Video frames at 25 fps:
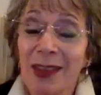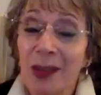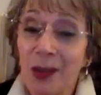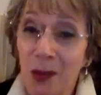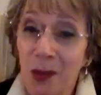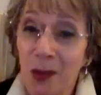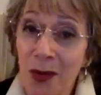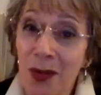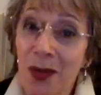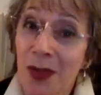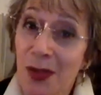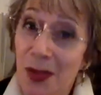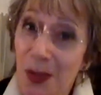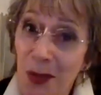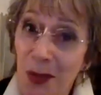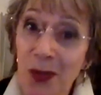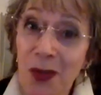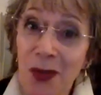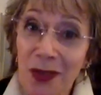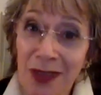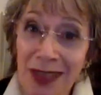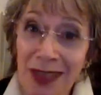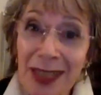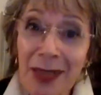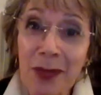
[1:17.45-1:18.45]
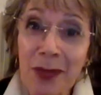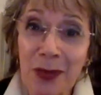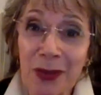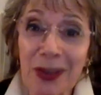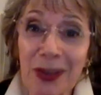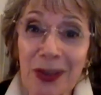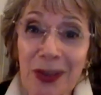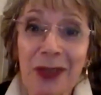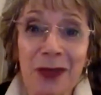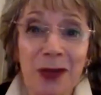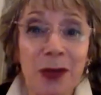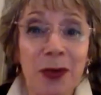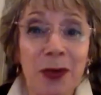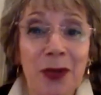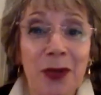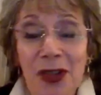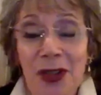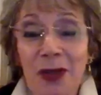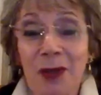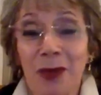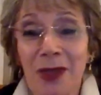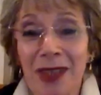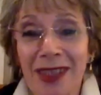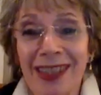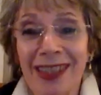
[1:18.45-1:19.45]
or The Social Network, for which he
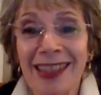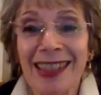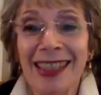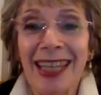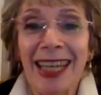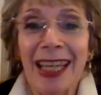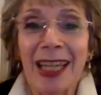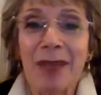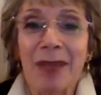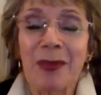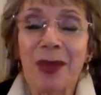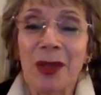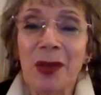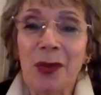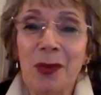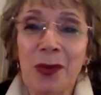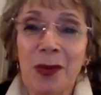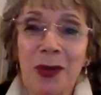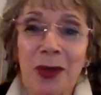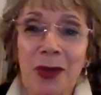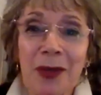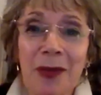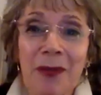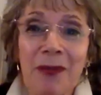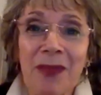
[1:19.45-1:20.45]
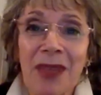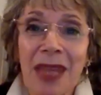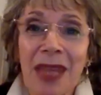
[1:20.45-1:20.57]
won the Academy Award.